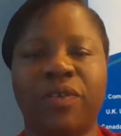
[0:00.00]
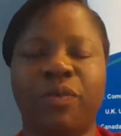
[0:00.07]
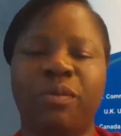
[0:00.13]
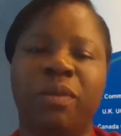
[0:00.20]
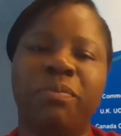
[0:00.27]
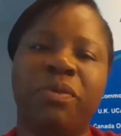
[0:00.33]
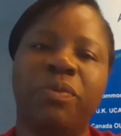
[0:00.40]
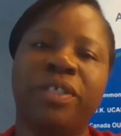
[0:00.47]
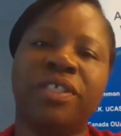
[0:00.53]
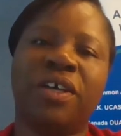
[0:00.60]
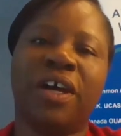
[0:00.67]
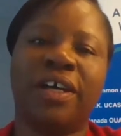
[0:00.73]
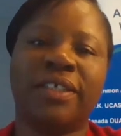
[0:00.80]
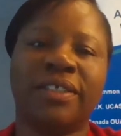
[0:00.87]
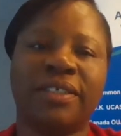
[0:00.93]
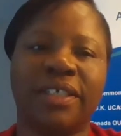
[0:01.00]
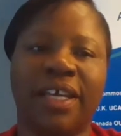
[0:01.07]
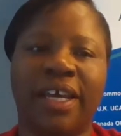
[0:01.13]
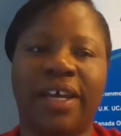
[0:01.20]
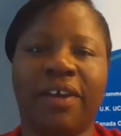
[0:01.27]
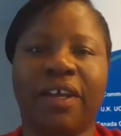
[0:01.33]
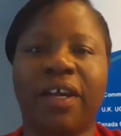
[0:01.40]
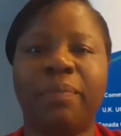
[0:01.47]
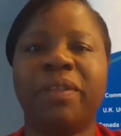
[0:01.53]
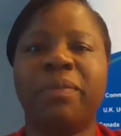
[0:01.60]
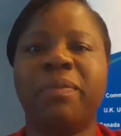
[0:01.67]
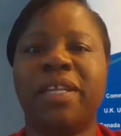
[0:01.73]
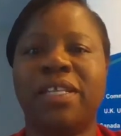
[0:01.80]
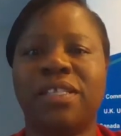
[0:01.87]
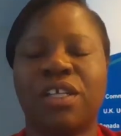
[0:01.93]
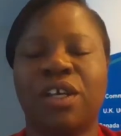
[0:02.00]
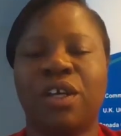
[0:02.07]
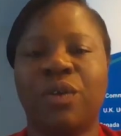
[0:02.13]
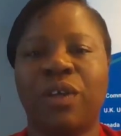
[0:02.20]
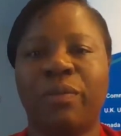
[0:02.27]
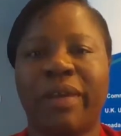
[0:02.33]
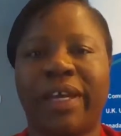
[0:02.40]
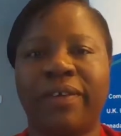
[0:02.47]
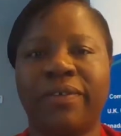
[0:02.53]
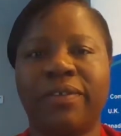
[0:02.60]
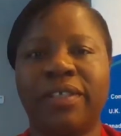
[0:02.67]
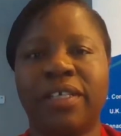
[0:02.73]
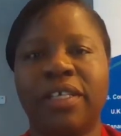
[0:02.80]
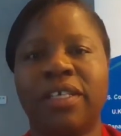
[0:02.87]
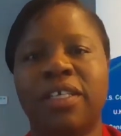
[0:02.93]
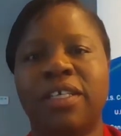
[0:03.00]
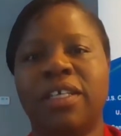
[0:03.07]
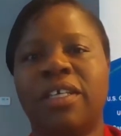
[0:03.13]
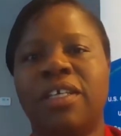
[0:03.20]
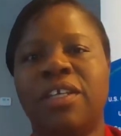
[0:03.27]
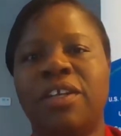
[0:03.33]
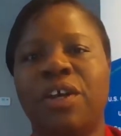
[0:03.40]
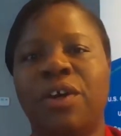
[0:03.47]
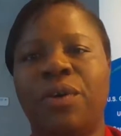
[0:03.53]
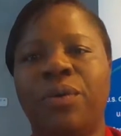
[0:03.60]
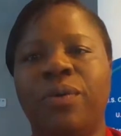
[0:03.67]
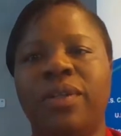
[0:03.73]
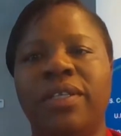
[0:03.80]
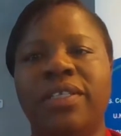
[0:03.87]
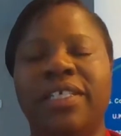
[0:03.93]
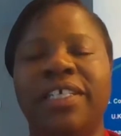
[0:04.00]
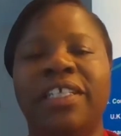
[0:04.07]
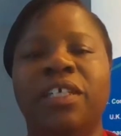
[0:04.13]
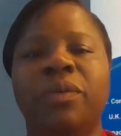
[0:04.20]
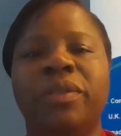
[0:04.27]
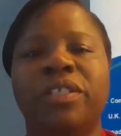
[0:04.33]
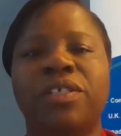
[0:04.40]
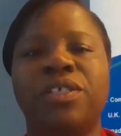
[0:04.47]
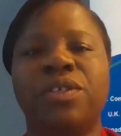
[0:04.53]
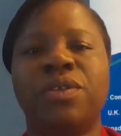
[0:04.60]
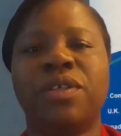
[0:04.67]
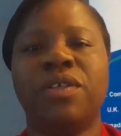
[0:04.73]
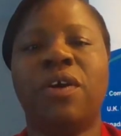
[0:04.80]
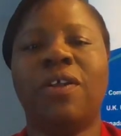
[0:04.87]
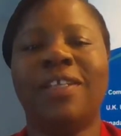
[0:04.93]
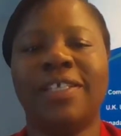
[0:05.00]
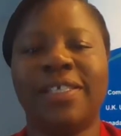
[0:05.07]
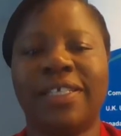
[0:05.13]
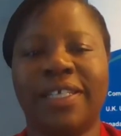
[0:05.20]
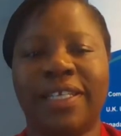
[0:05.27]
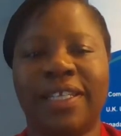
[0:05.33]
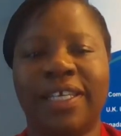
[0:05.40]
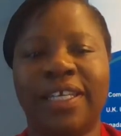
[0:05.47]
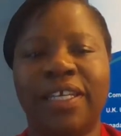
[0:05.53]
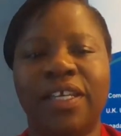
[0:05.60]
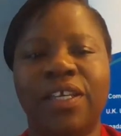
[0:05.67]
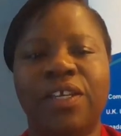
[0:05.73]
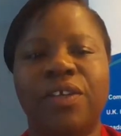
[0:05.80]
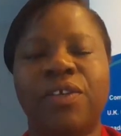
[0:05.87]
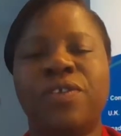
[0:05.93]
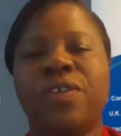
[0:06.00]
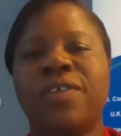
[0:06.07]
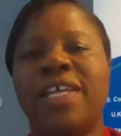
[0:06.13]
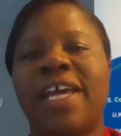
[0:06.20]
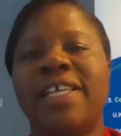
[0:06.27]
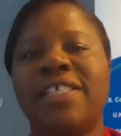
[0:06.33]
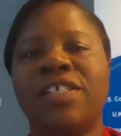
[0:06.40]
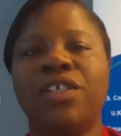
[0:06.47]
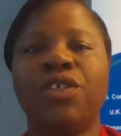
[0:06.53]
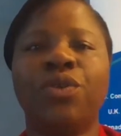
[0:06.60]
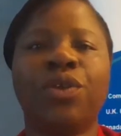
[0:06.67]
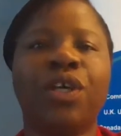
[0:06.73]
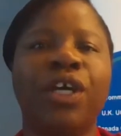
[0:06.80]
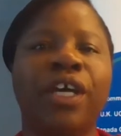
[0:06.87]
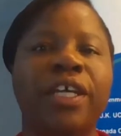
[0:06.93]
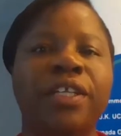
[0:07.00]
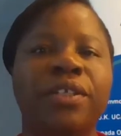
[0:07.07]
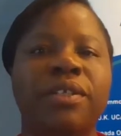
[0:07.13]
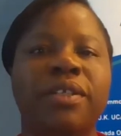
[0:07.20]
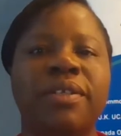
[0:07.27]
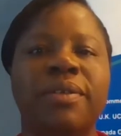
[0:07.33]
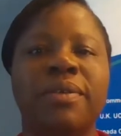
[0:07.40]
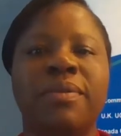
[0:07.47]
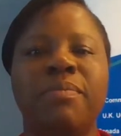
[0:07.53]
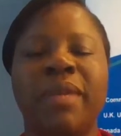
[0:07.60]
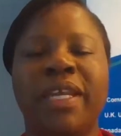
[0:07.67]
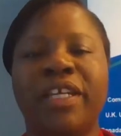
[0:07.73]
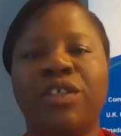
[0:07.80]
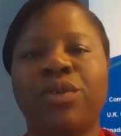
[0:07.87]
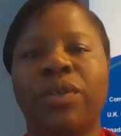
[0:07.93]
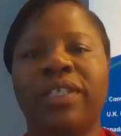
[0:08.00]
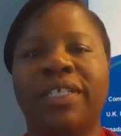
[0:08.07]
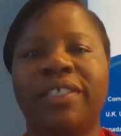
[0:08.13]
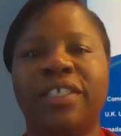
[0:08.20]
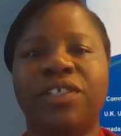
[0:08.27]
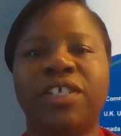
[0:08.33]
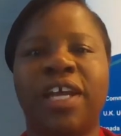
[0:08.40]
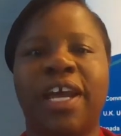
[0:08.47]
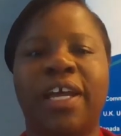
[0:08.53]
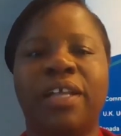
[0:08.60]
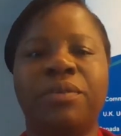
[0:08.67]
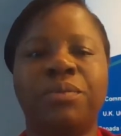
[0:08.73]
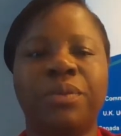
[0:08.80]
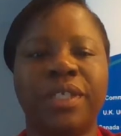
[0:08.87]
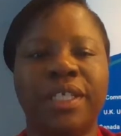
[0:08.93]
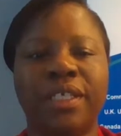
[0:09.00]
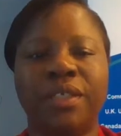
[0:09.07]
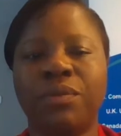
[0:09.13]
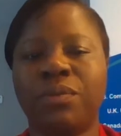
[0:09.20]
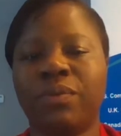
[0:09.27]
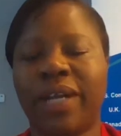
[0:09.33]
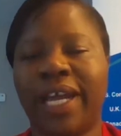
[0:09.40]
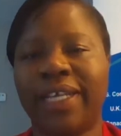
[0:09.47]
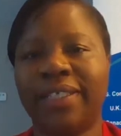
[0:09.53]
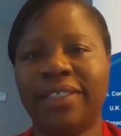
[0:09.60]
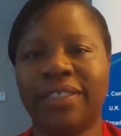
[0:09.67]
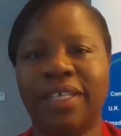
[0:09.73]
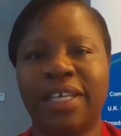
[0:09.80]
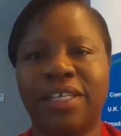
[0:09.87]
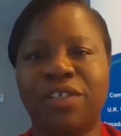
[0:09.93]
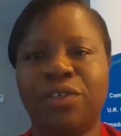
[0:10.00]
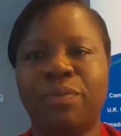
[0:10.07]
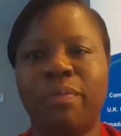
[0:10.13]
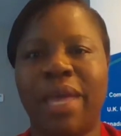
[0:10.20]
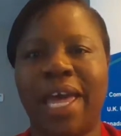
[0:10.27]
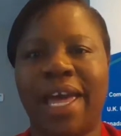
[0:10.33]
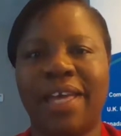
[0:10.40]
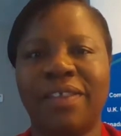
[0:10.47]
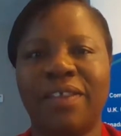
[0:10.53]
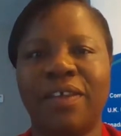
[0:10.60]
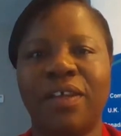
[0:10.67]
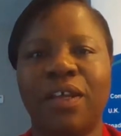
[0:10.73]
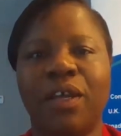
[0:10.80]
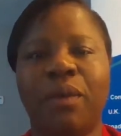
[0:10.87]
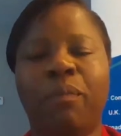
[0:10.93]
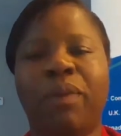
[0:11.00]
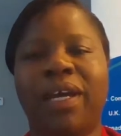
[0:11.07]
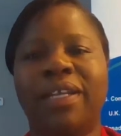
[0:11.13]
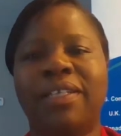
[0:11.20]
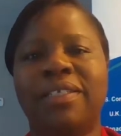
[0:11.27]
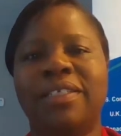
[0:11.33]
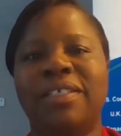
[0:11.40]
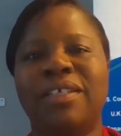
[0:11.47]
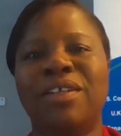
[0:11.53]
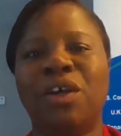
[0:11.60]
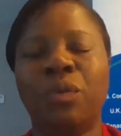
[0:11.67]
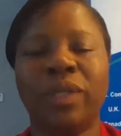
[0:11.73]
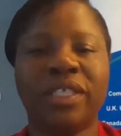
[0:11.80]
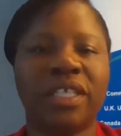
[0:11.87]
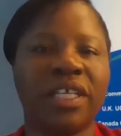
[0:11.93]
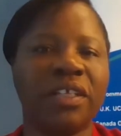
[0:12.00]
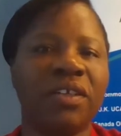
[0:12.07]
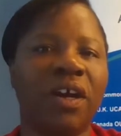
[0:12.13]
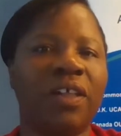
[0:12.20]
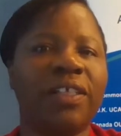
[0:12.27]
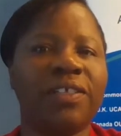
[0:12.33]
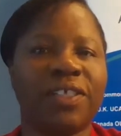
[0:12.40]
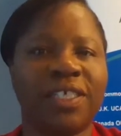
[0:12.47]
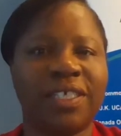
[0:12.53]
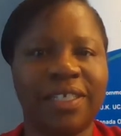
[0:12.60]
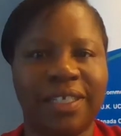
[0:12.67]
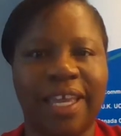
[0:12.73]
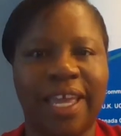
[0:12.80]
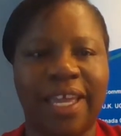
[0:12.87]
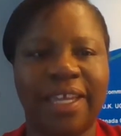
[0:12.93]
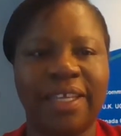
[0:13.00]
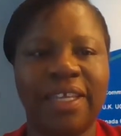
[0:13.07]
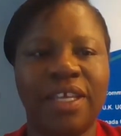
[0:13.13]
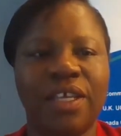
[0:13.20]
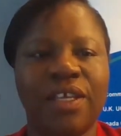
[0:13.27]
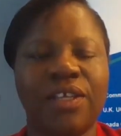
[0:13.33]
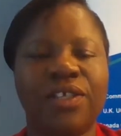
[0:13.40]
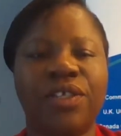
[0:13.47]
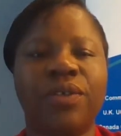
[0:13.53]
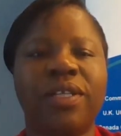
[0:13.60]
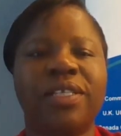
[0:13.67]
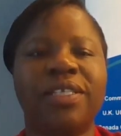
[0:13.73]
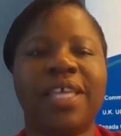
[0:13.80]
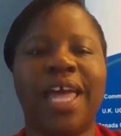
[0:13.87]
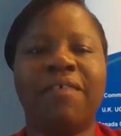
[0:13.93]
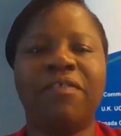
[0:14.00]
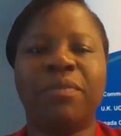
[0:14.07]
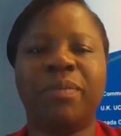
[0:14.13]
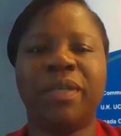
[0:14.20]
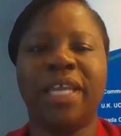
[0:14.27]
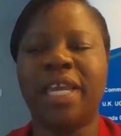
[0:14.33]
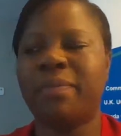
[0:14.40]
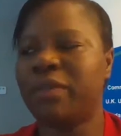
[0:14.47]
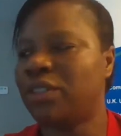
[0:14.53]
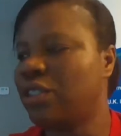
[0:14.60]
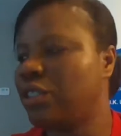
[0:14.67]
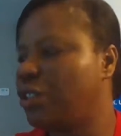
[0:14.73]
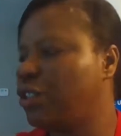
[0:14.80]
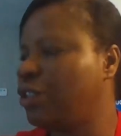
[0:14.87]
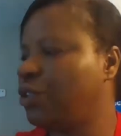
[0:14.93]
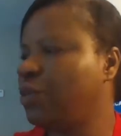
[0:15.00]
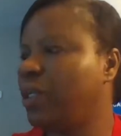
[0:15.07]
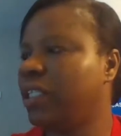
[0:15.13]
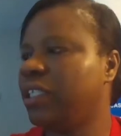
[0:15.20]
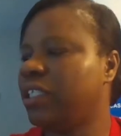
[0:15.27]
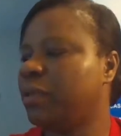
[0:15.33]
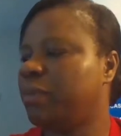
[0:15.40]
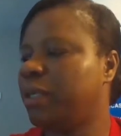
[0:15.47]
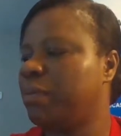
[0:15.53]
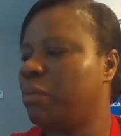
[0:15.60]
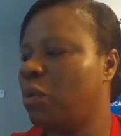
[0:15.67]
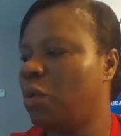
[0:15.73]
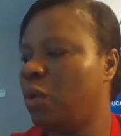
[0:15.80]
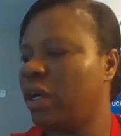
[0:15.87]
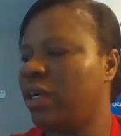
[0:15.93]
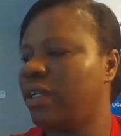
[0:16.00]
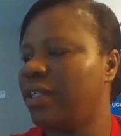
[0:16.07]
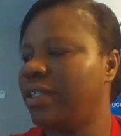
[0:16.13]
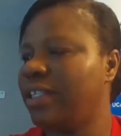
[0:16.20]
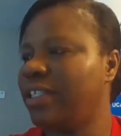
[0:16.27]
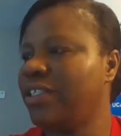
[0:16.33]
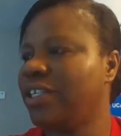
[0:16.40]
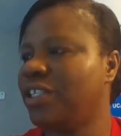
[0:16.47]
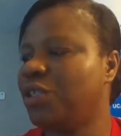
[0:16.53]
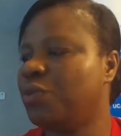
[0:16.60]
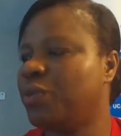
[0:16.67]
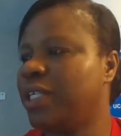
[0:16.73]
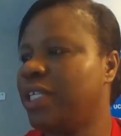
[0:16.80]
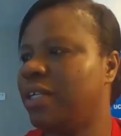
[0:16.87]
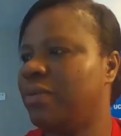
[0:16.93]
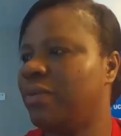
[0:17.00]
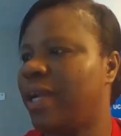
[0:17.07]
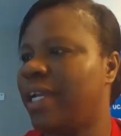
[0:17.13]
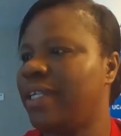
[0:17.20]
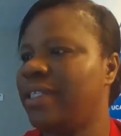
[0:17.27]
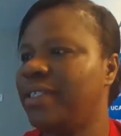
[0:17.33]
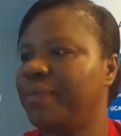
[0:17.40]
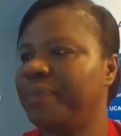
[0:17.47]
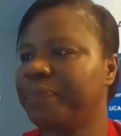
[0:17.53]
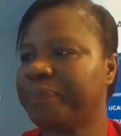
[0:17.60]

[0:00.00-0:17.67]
Remember, we talked a couple of minutes ago about, dealing with the student holistically. So yes, you could make sure that the child read, write, and do math. But with technology today, students have to be able to do a little bit more than just read and write.